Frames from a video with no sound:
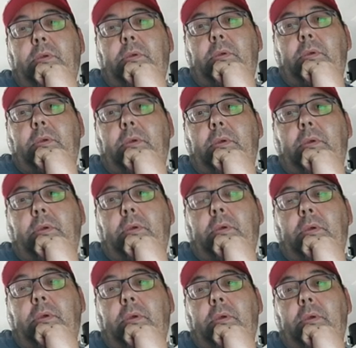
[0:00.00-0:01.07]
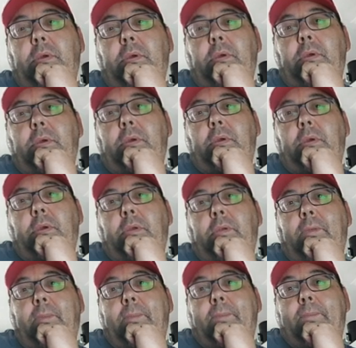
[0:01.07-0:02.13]

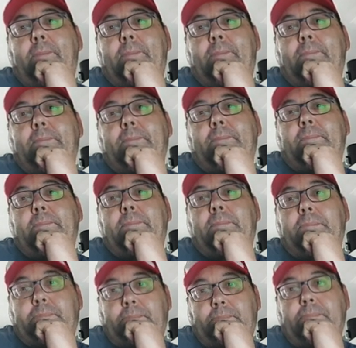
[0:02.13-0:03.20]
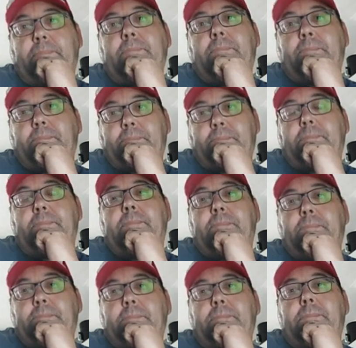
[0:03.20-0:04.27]

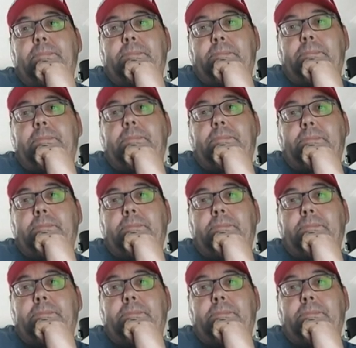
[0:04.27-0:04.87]
This person isn't speaking.